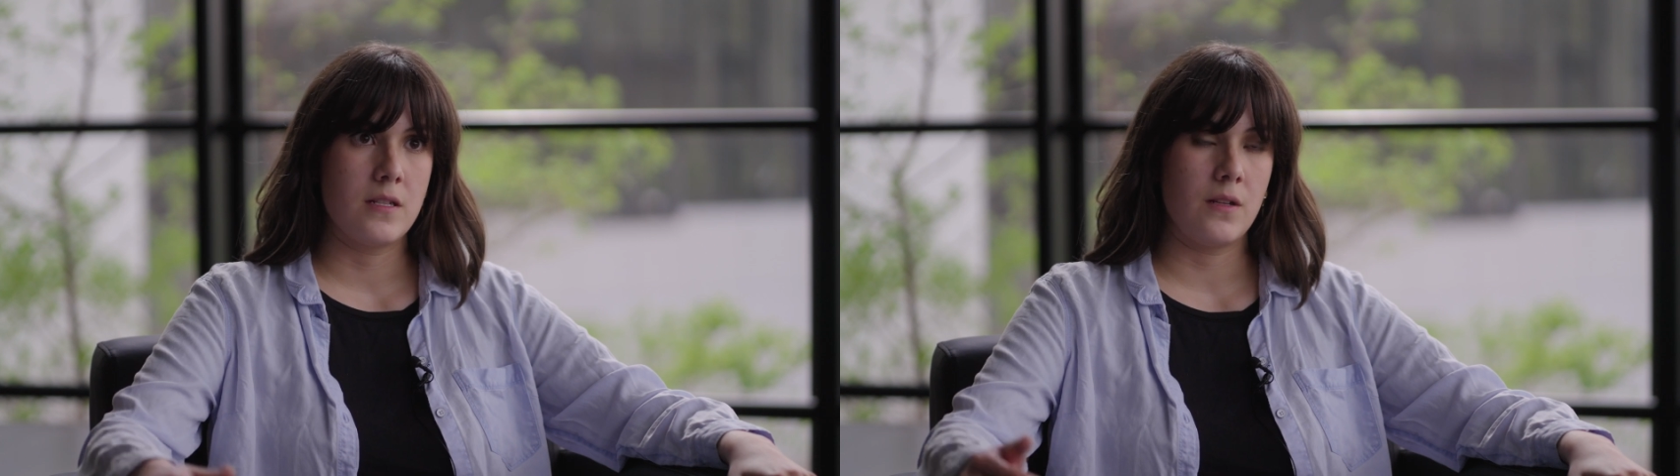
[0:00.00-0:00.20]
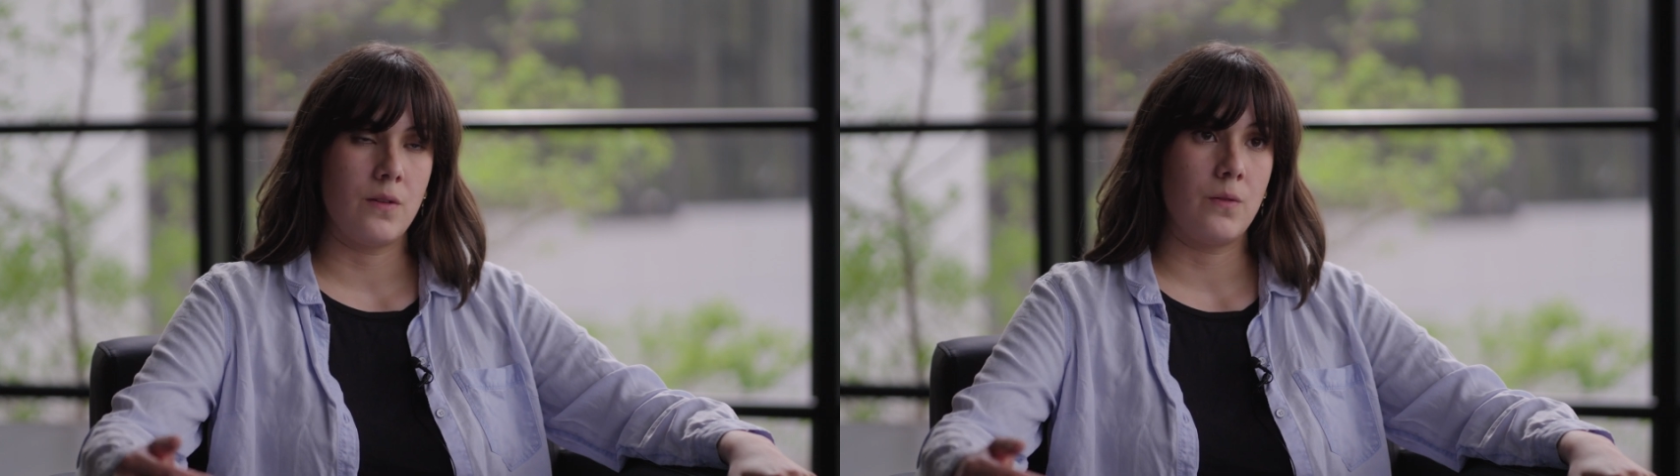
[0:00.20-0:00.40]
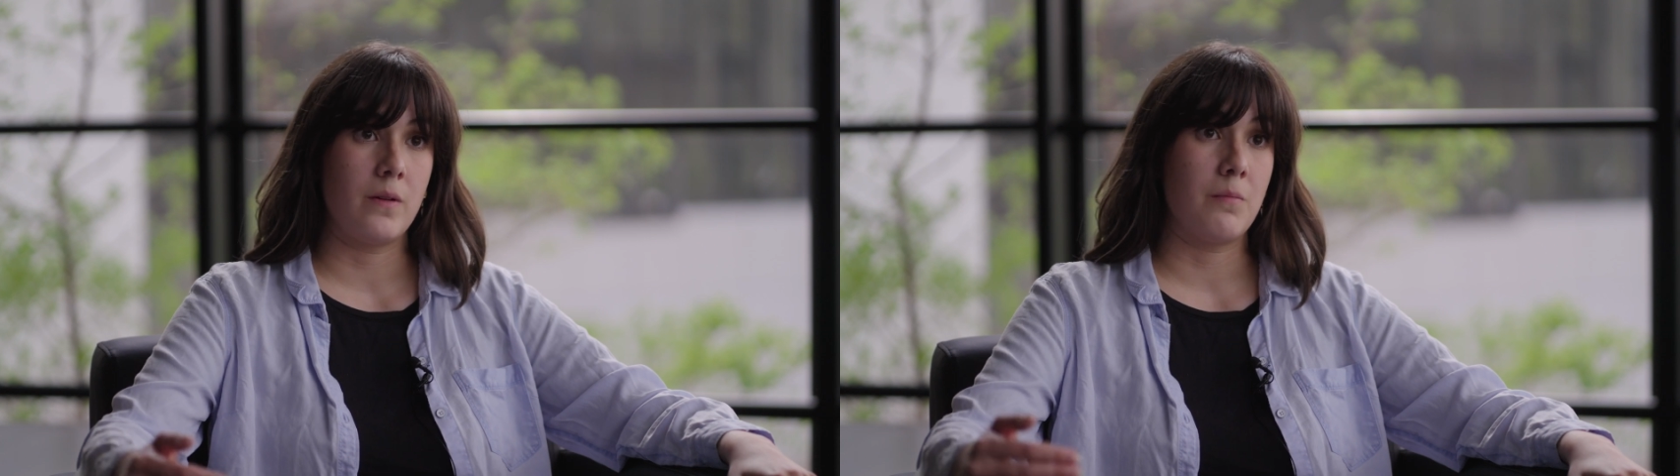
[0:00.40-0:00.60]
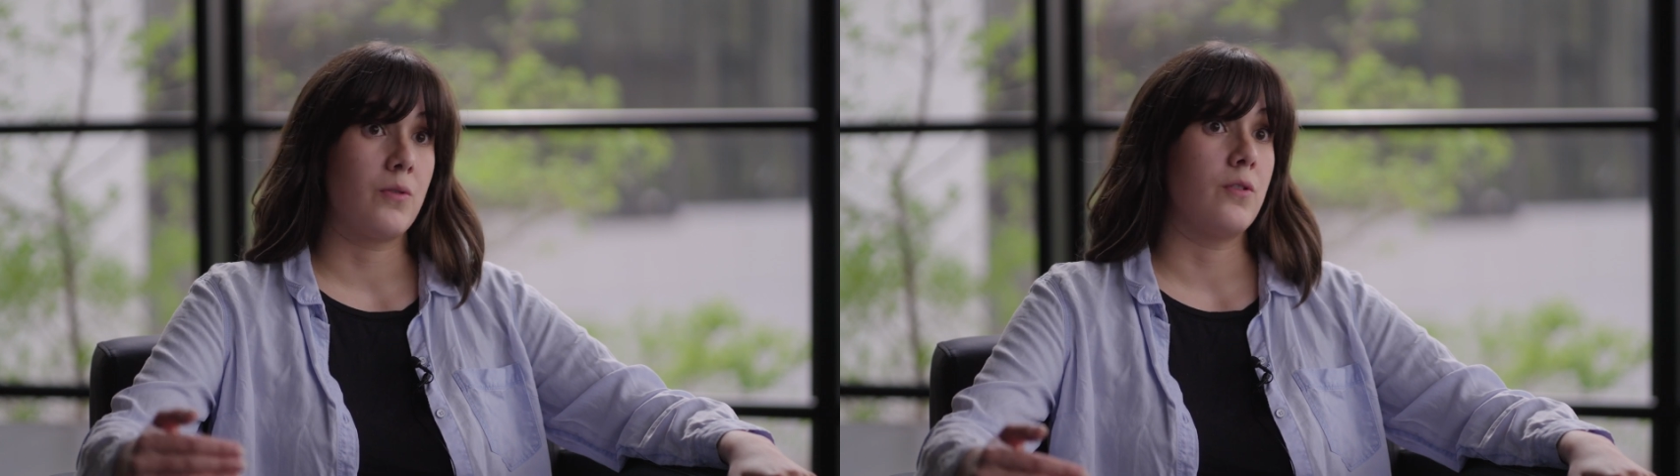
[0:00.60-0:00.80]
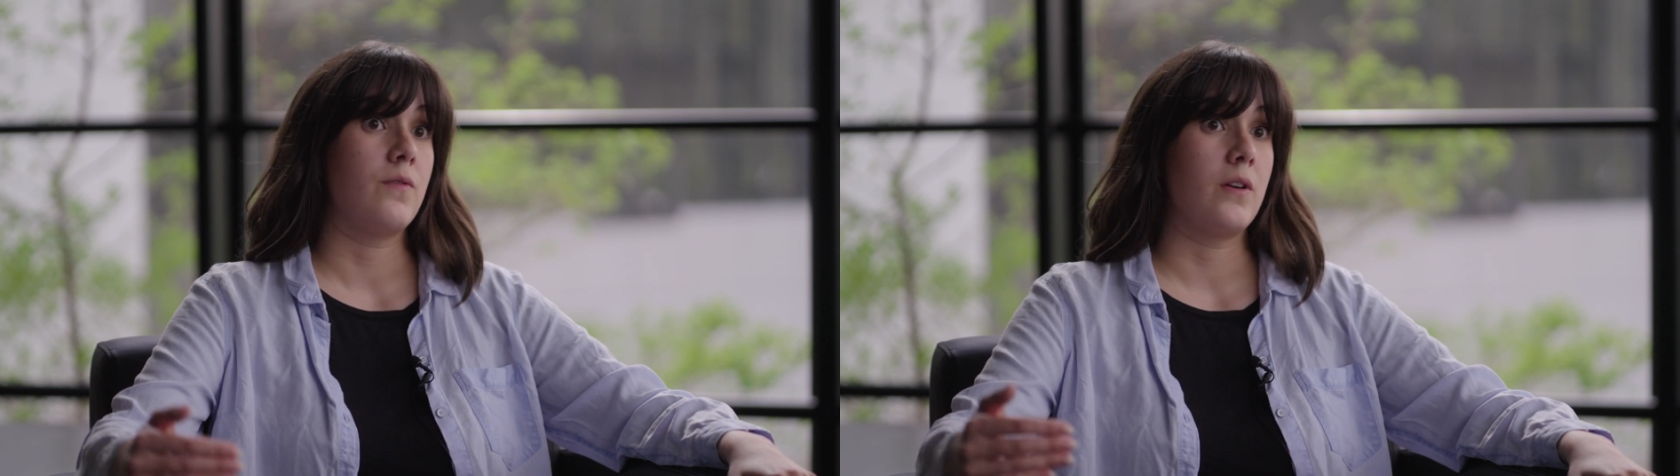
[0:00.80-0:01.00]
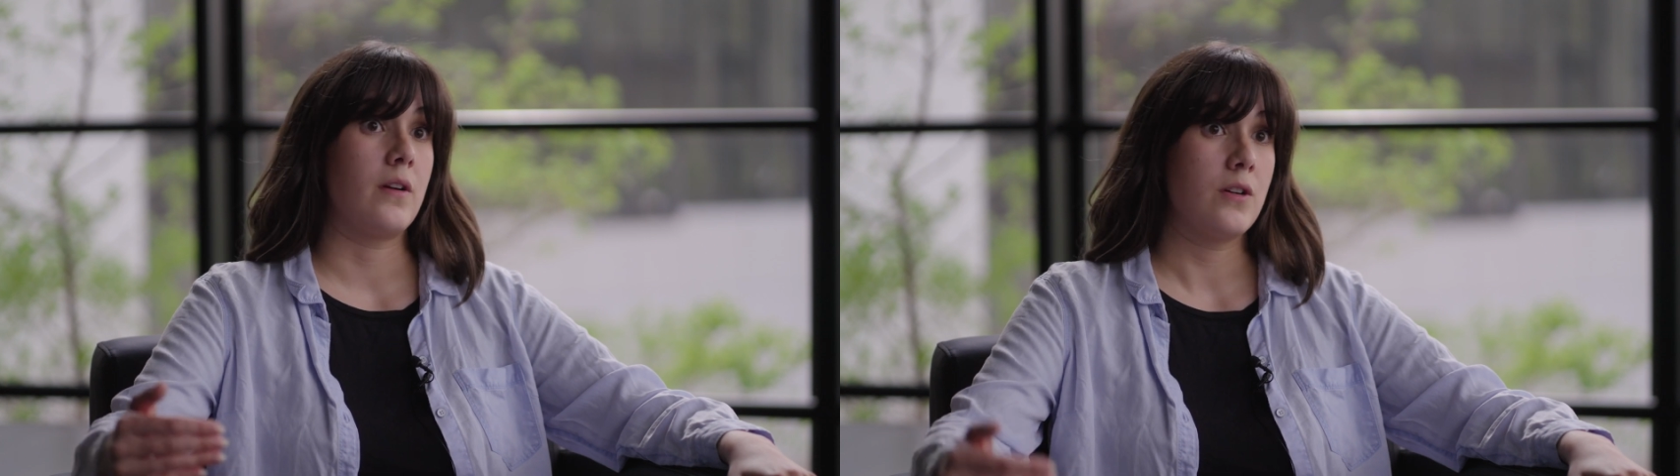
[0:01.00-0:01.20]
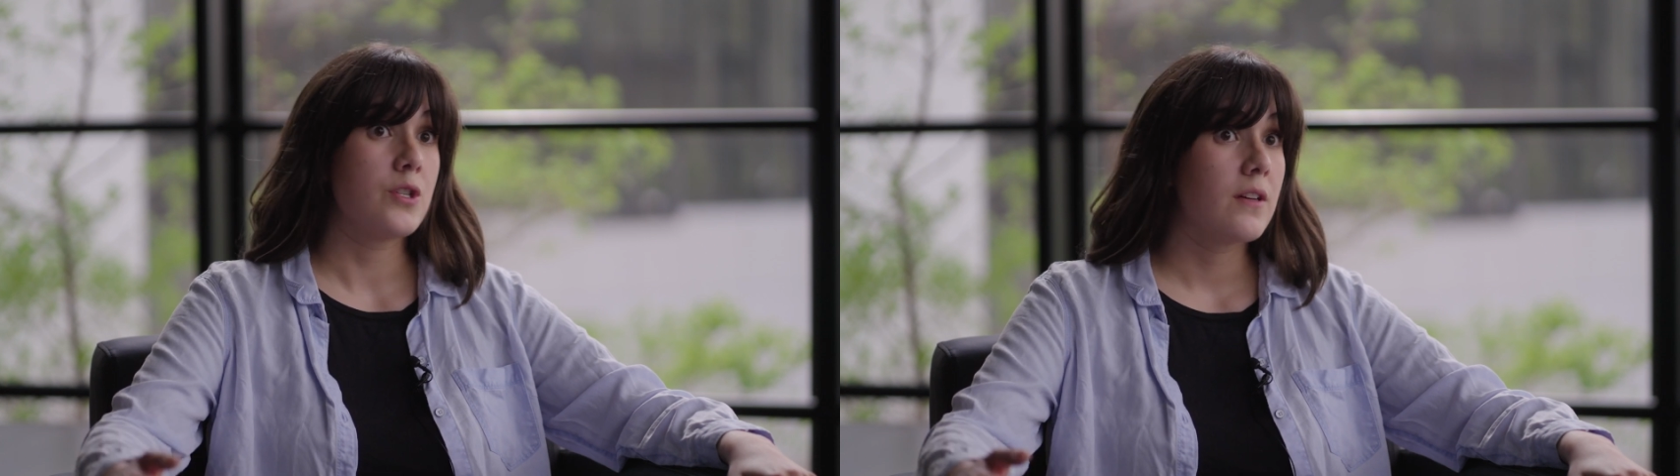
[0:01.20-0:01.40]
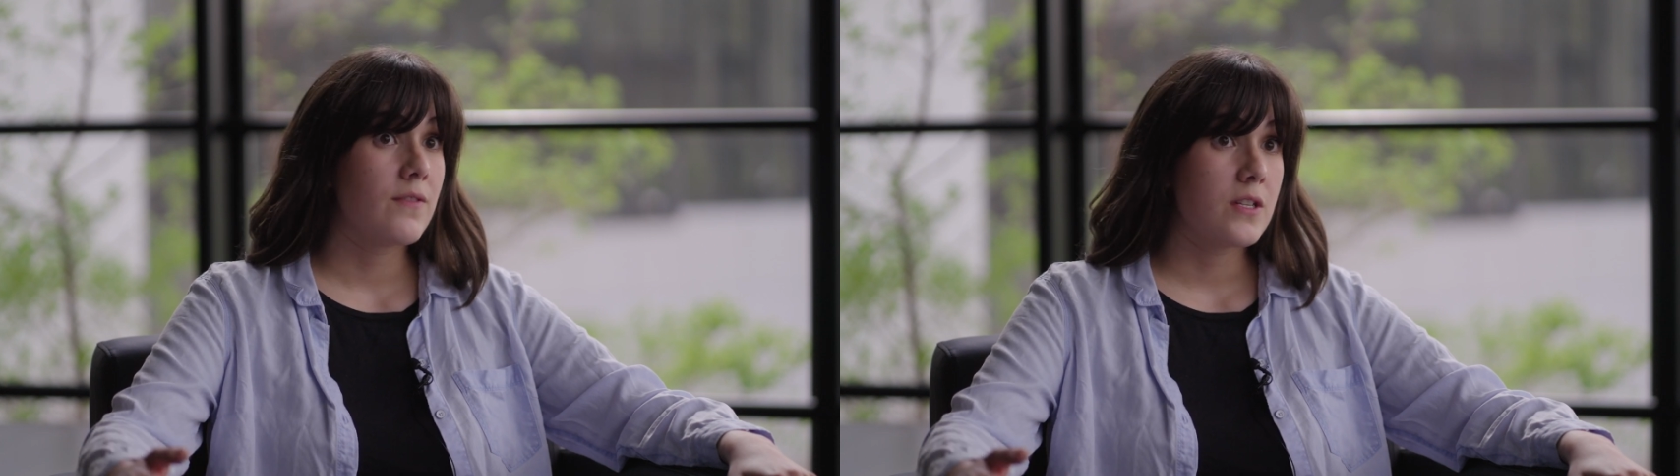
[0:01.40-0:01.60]
to improve your
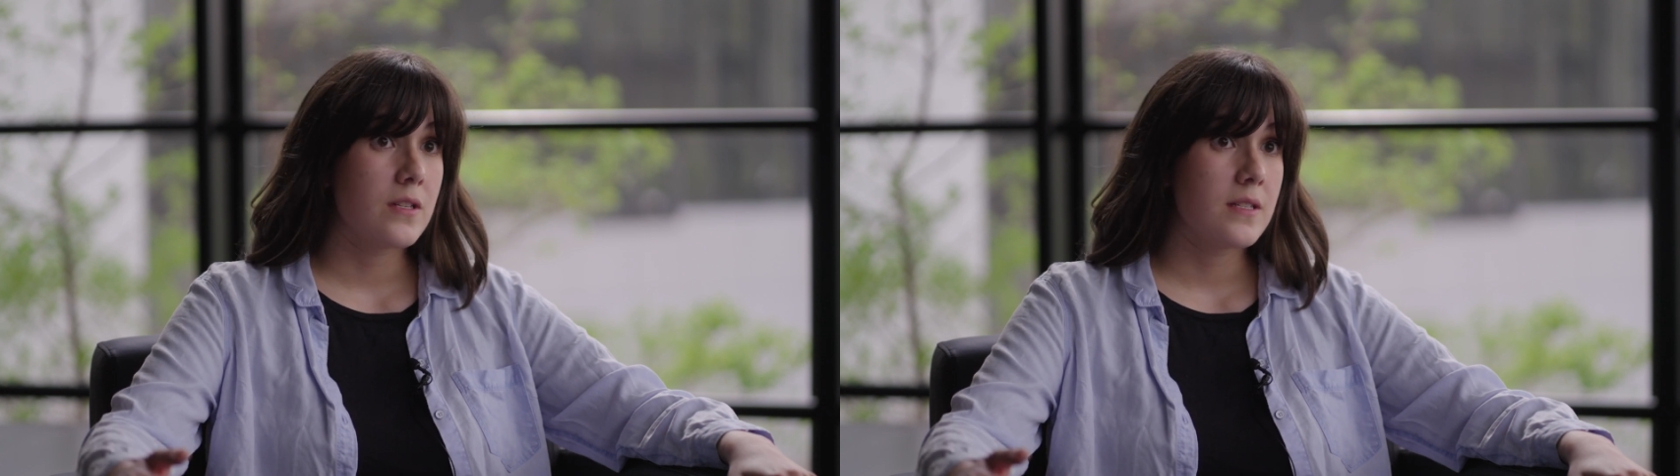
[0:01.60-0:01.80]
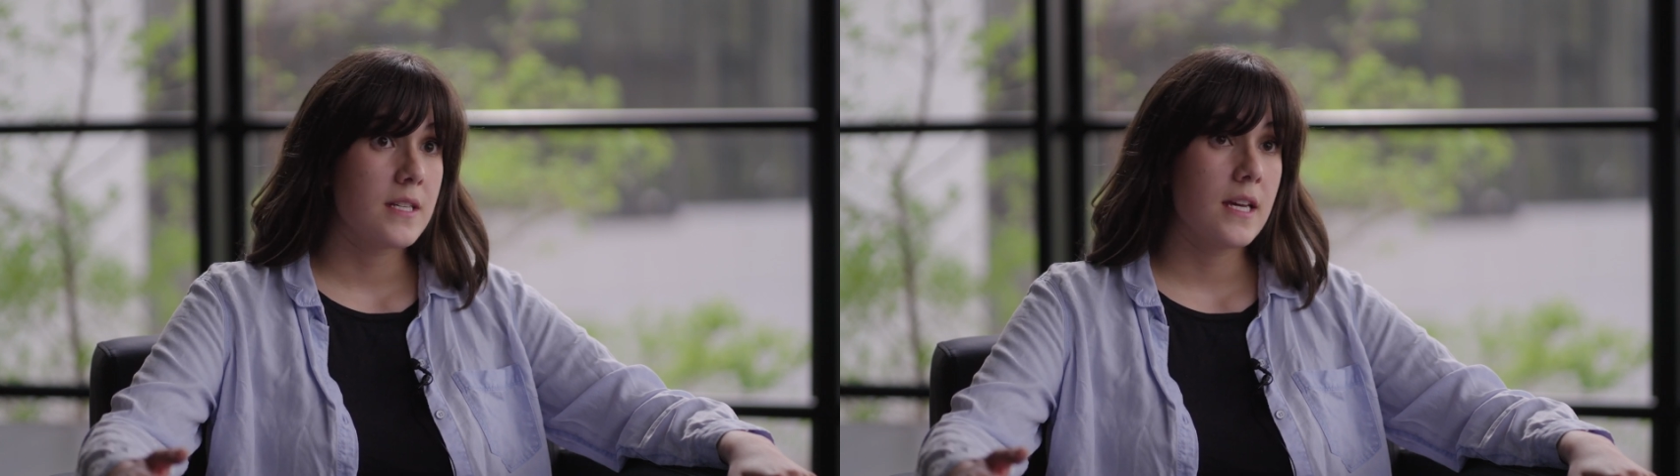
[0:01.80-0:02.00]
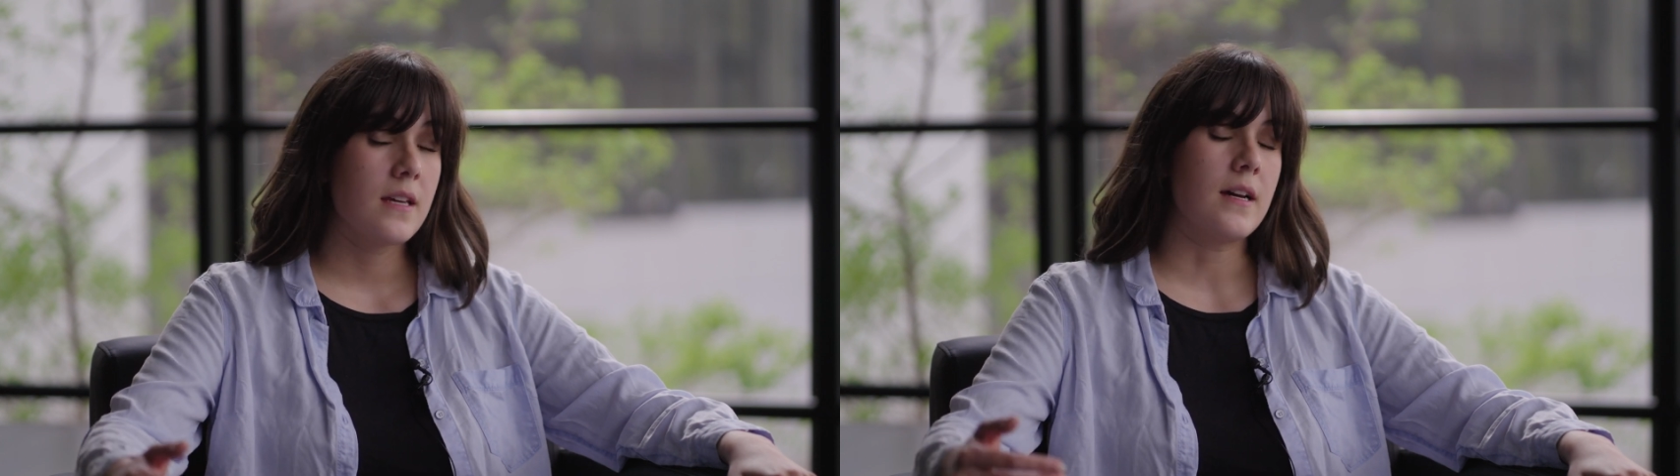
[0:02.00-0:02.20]
energy efficiency.